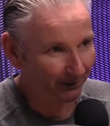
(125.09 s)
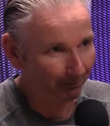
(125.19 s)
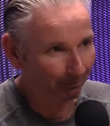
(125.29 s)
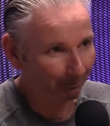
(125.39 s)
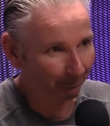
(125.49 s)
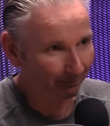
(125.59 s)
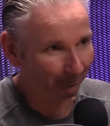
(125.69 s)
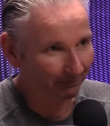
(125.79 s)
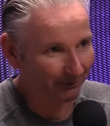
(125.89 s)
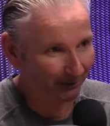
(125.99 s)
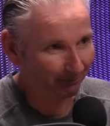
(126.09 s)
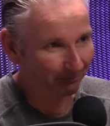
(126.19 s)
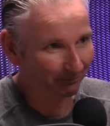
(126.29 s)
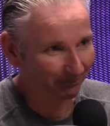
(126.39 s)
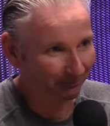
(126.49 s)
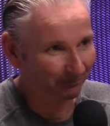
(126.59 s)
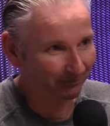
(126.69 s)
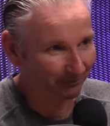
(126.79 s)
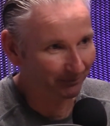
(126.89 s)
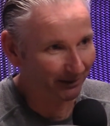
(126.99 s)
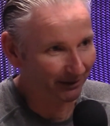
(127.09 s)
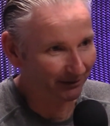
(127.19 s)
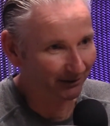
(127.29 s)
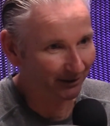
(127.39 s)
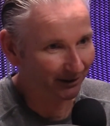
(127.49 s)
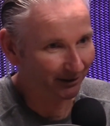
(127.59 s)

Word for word: Yep. Yep. And